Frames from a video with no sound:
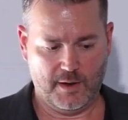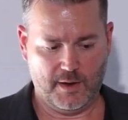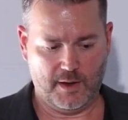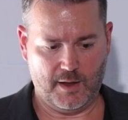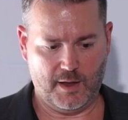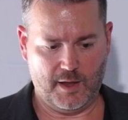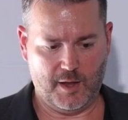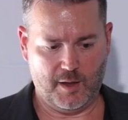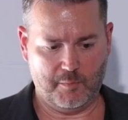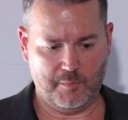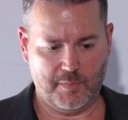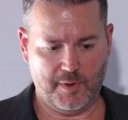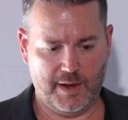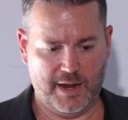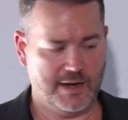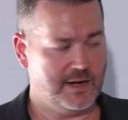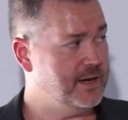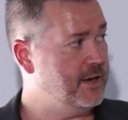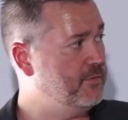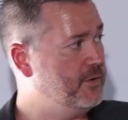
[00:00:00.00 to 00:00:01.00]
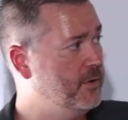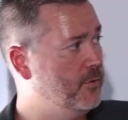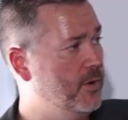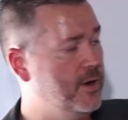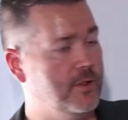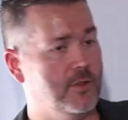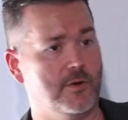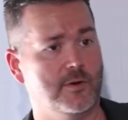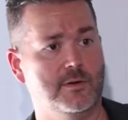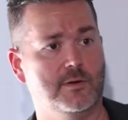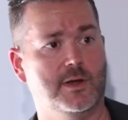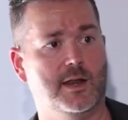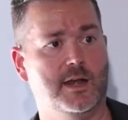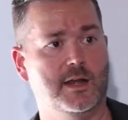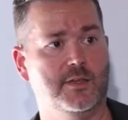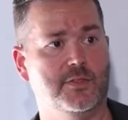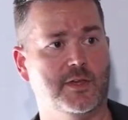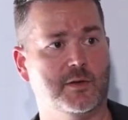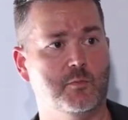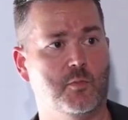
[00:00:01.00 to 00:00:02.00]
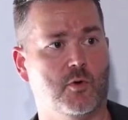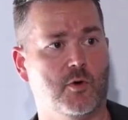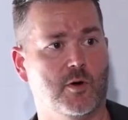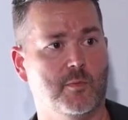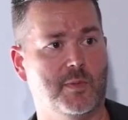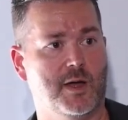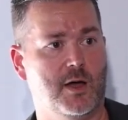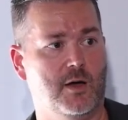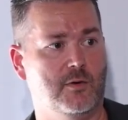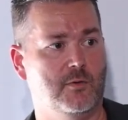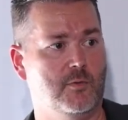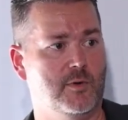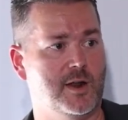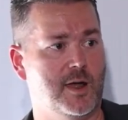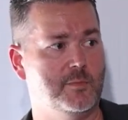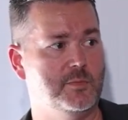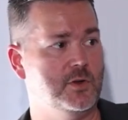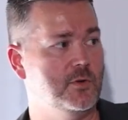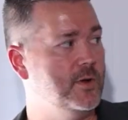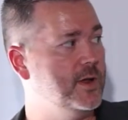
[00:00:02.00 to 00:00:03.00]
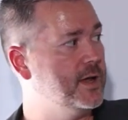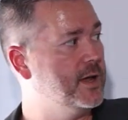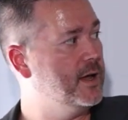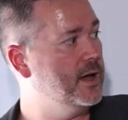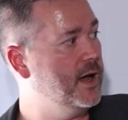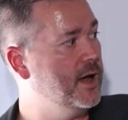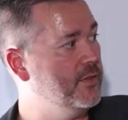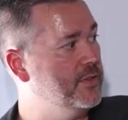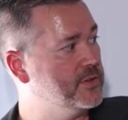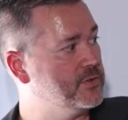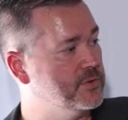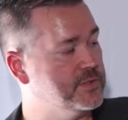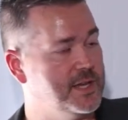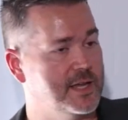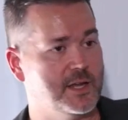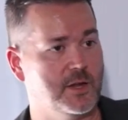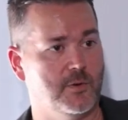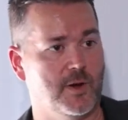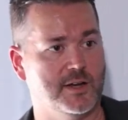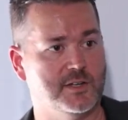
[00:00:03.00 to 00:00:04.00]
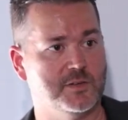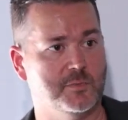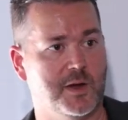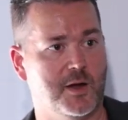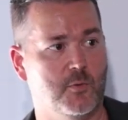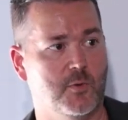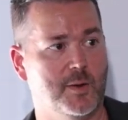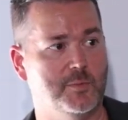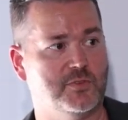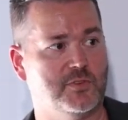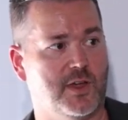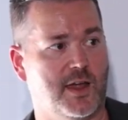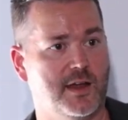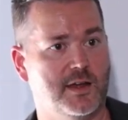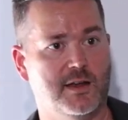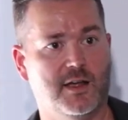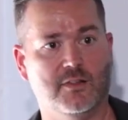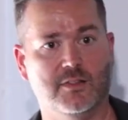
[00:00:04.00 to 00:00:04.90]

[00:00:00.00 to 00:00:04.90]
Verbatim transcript: Um, and if you want to learn anything more about what I'm doing, uh, this will take you right to my website.